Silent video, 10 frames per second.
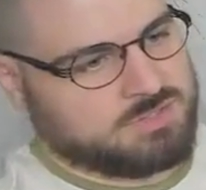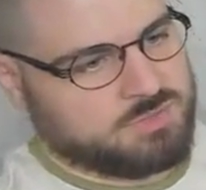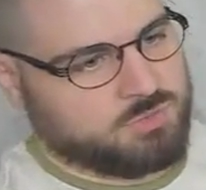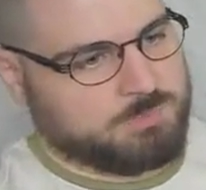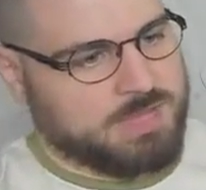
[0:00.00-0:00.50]

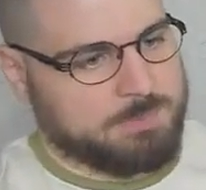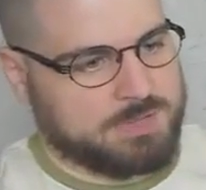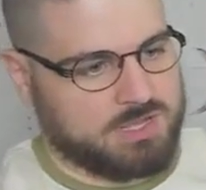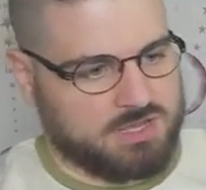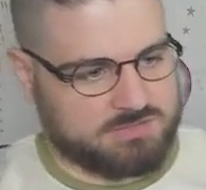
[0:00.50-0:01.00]
We're
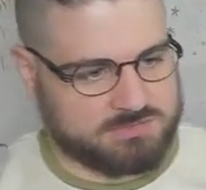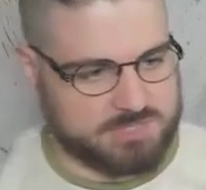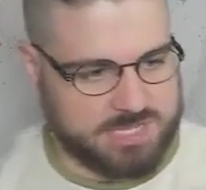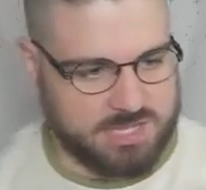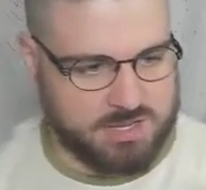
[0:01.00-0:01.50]
popping off.
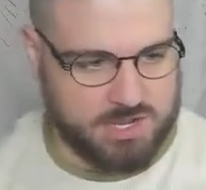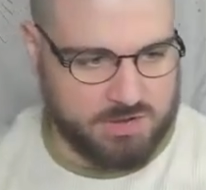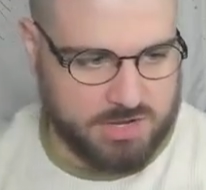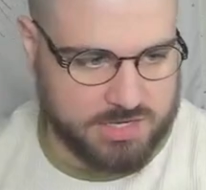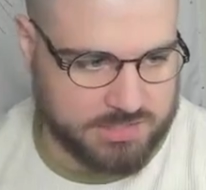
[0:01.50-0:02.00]
Like,
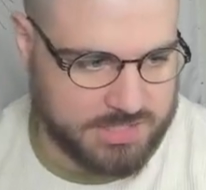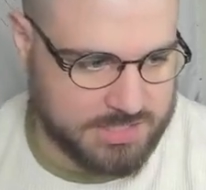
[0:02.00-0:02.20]
unironically,